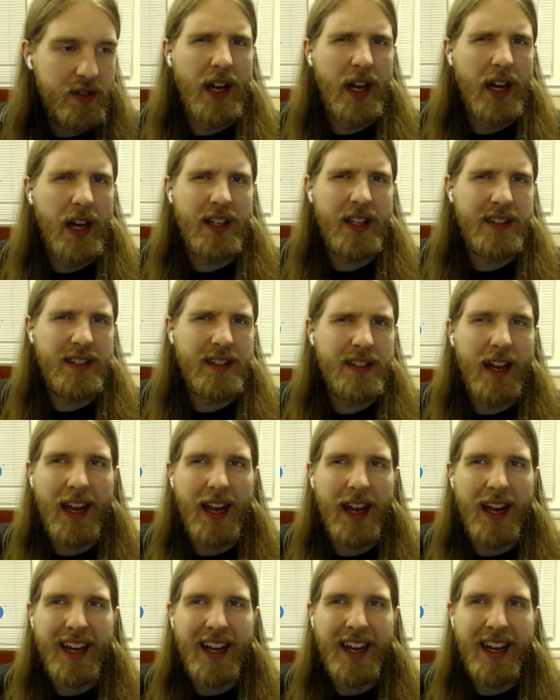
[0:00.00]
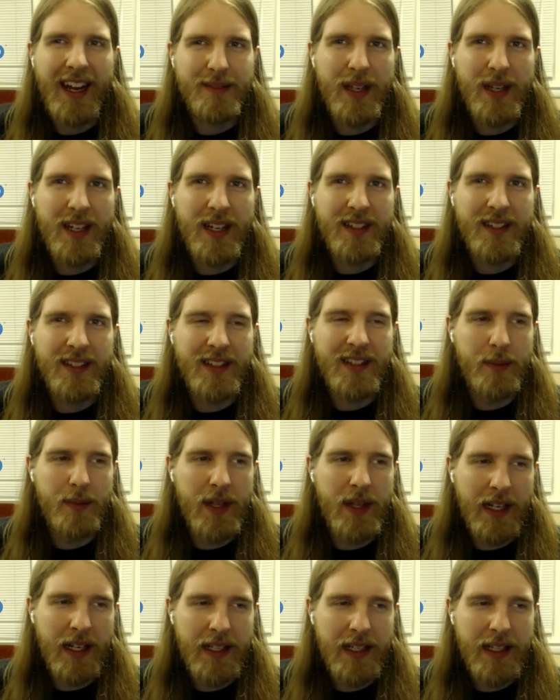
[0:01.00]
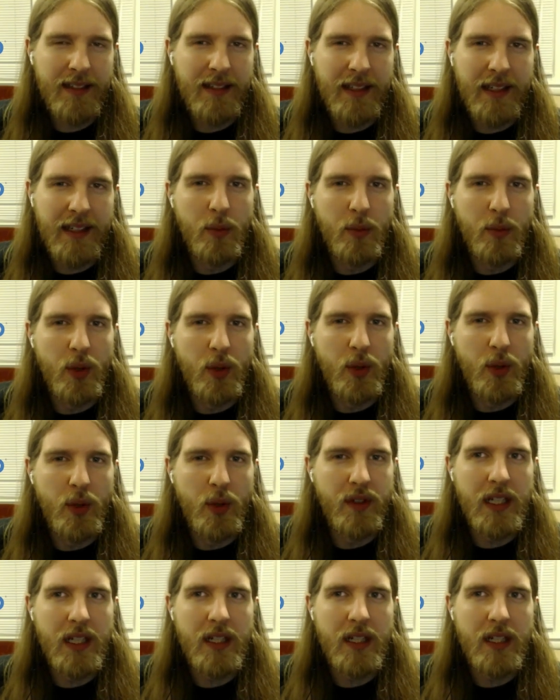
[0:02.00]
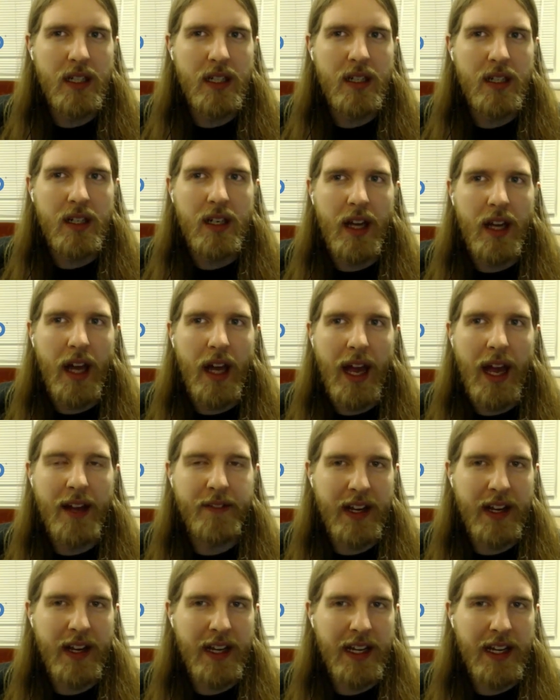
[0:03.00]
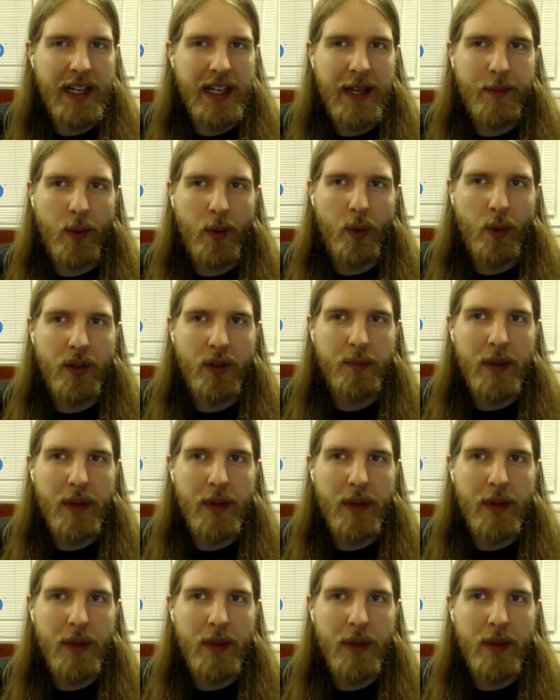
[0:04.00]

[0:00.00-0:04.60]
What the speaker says: So, I guess because it's a big Disney movie. And Finding Nemo was big,